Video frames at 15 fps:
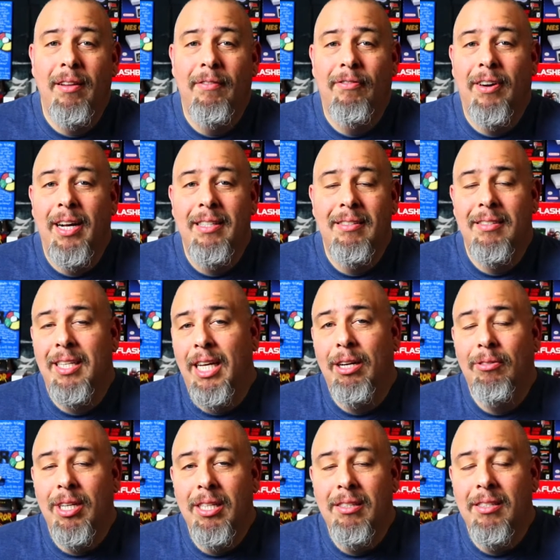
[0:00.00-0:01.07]
and find
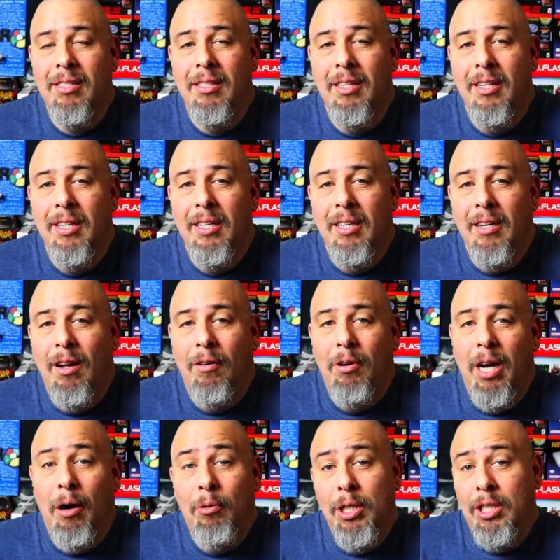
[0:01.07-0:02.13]
secrets,
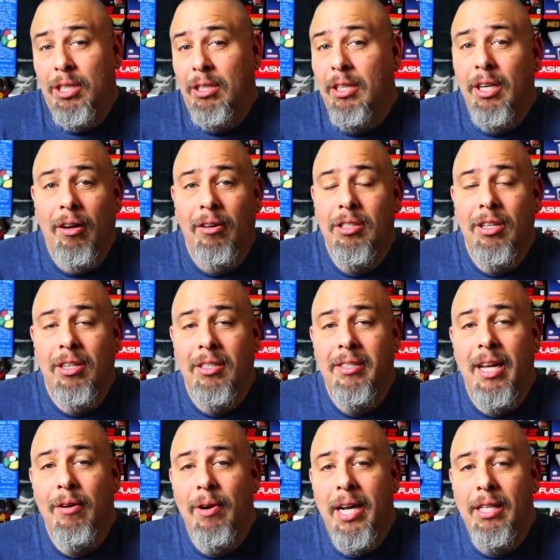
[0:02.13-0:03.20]
which, you know, is a good
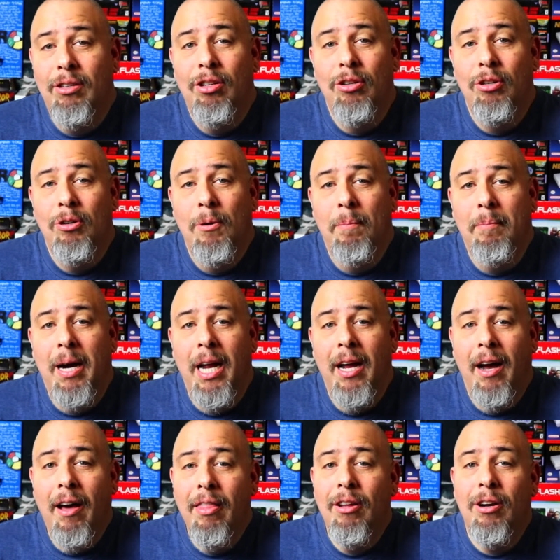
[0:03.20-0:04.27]
segue to my
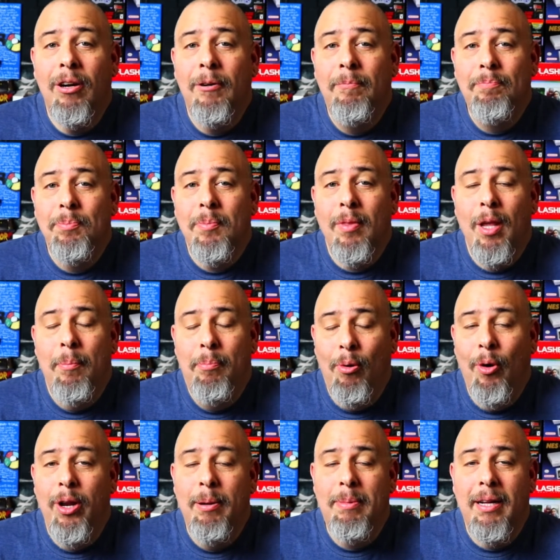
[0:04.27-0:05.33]
other
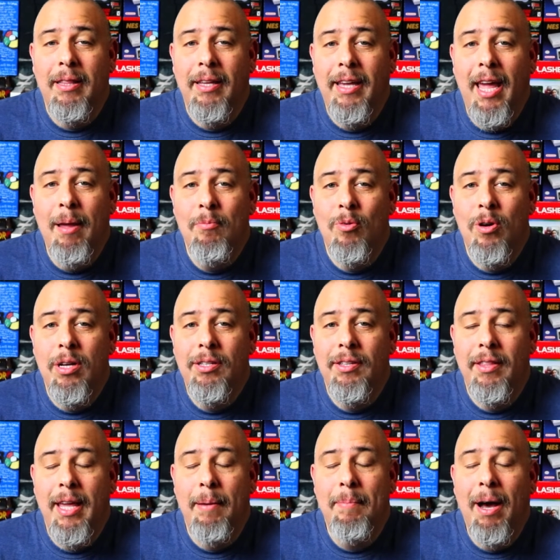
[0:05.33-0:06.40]
point about the game.
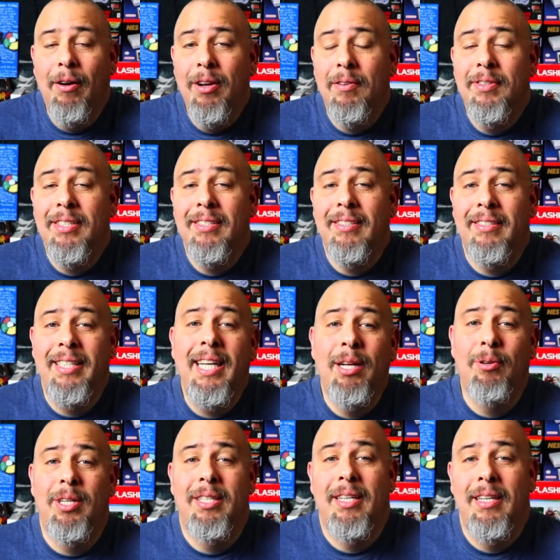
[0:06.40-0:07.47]
Was the amount of
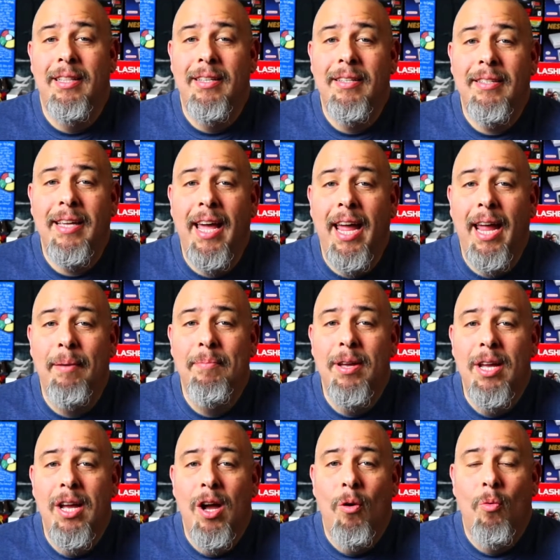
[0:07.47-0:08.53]
secrets in this game
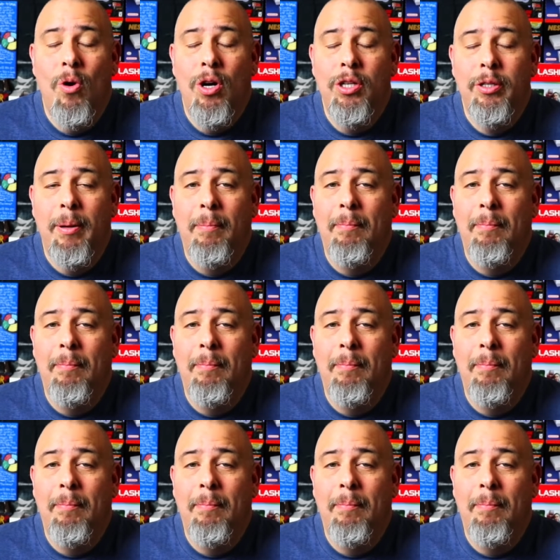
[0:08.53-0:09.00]
was